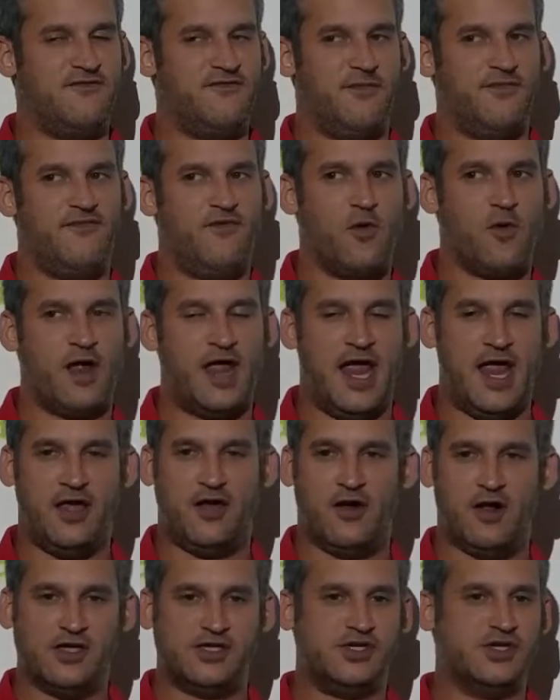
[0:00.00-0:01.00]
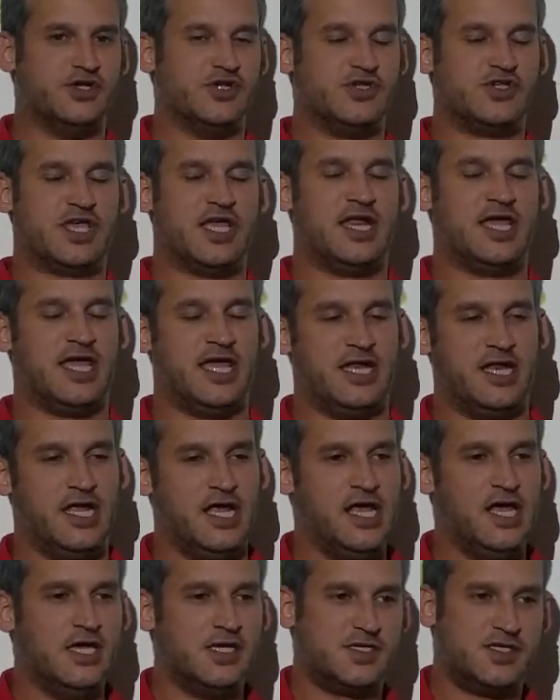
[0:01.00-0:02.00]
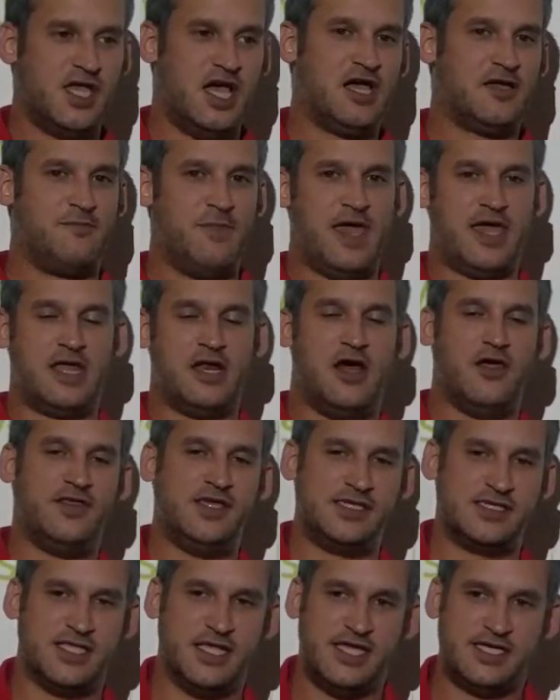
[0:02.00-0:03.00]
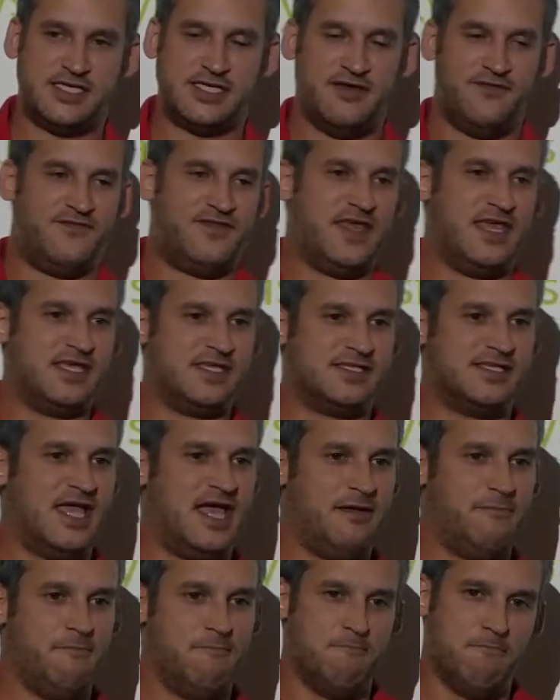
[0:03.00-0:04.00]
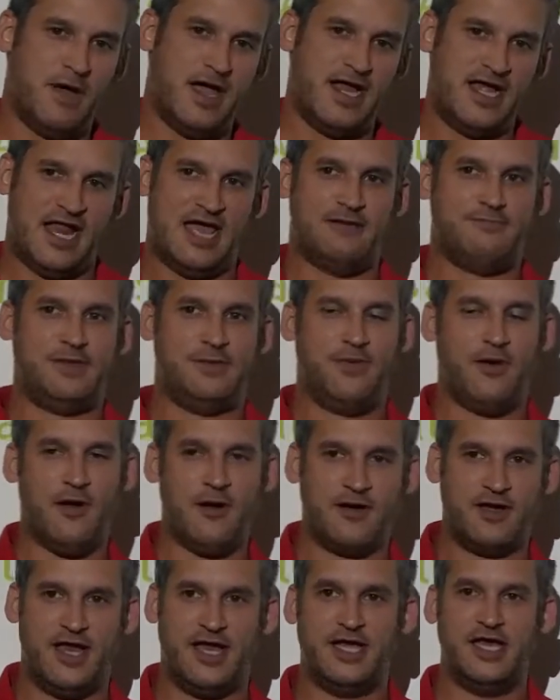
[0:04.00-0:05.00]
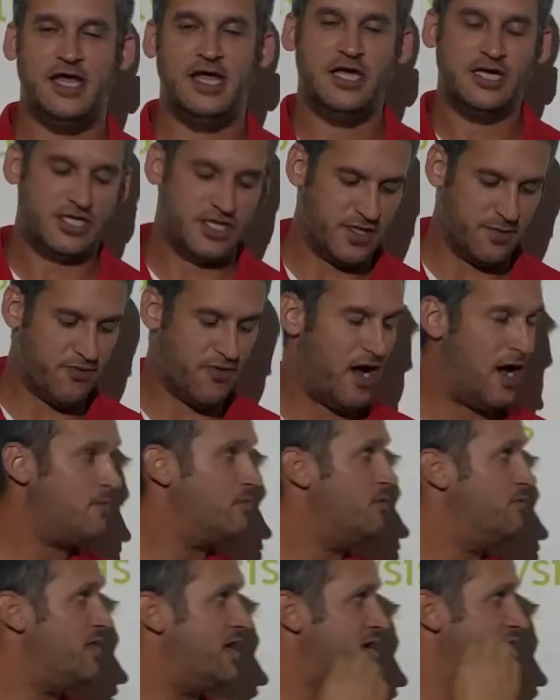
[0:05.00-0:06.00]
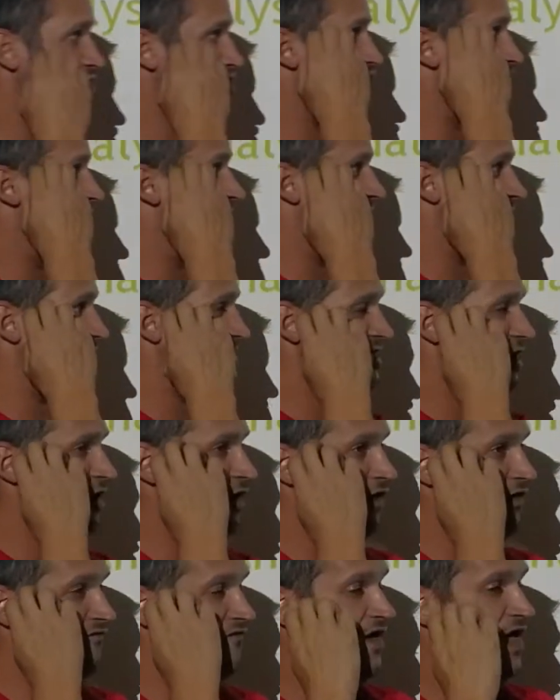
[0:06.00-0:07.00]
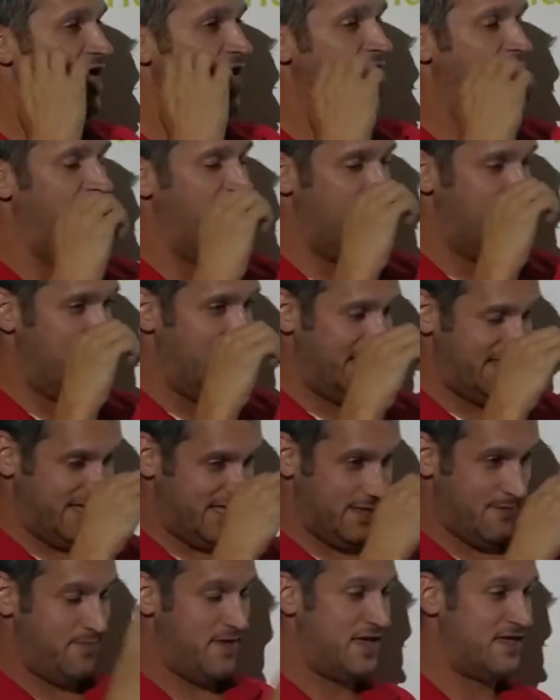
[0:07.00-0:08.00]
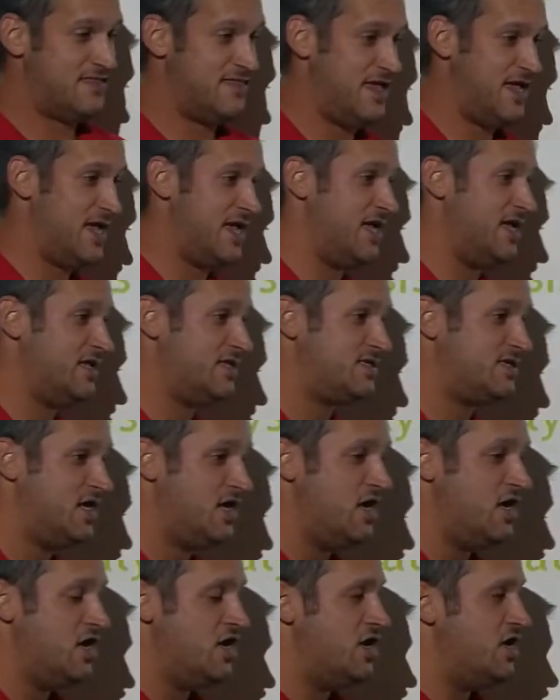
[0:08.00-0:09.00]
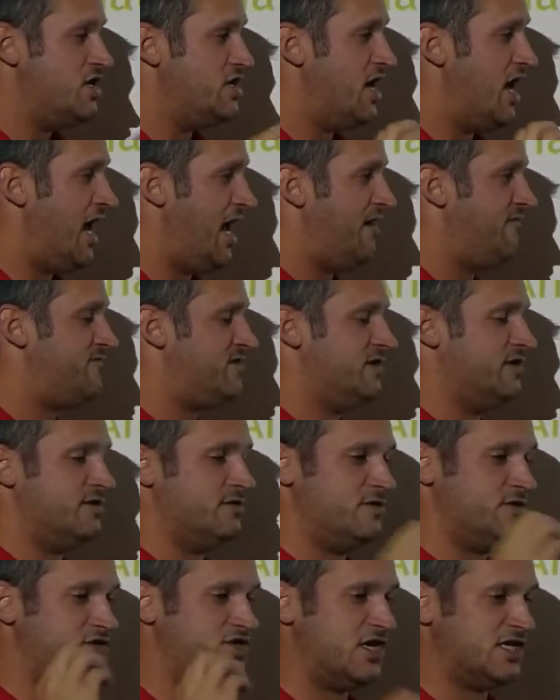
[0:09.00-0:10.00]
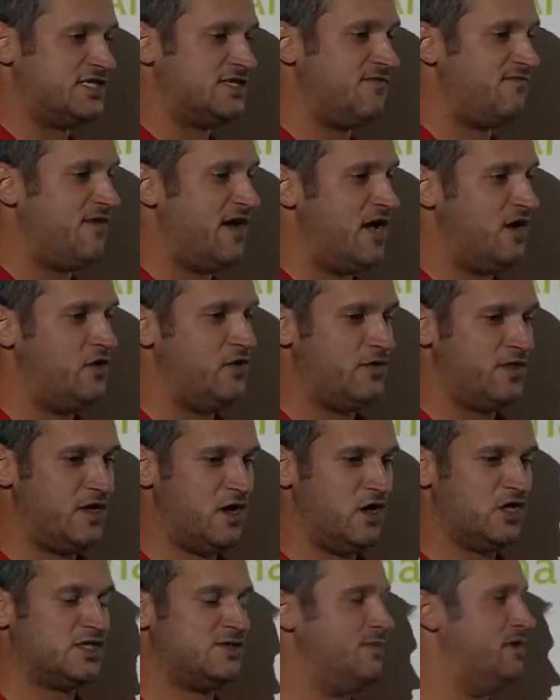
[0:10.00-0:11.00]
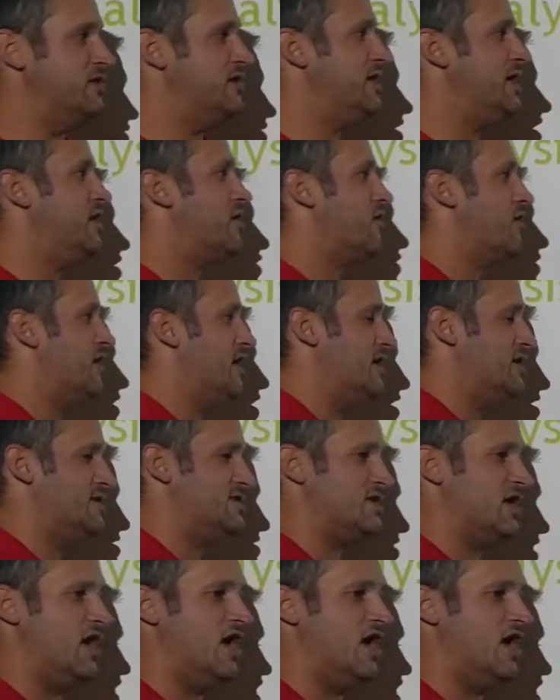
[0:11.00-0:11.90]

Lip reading: beforehand, or else you're just going to get stuck making all these lists of things that might not be pertinent to the problem that you're trying to solve. And then the big thing is you have to justify who the ultimate leader is,